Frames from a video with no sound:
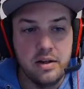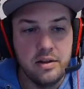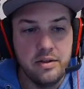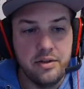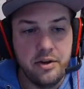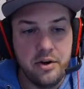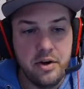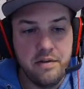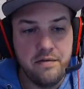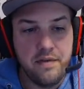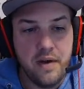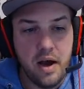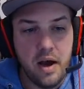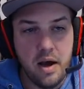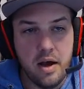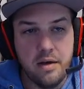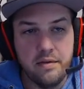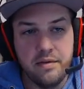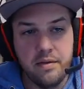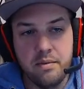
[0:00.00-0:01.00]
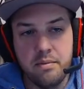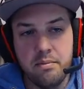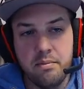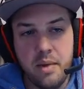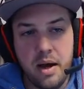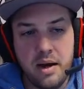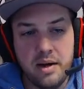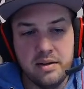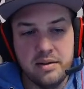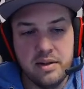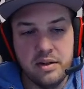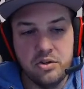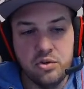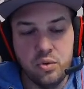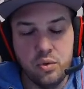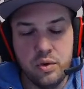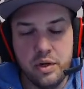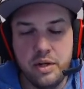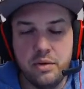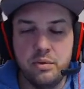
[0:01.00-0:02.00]
35 minus that
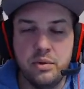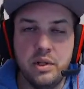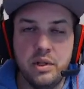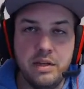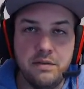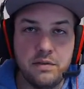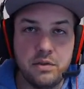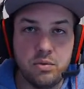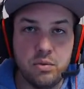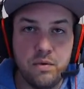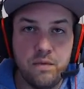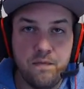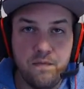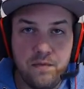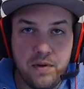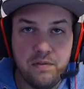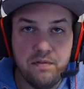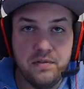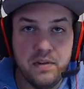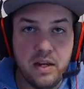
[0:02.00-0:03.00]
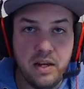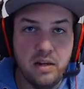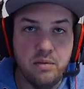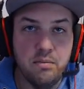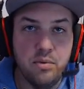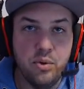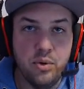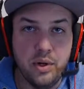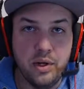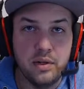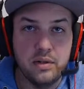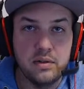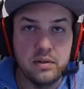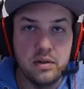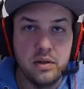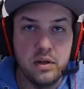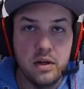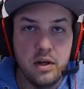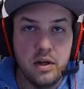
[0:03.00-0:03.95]
20 would leave us with 15 points.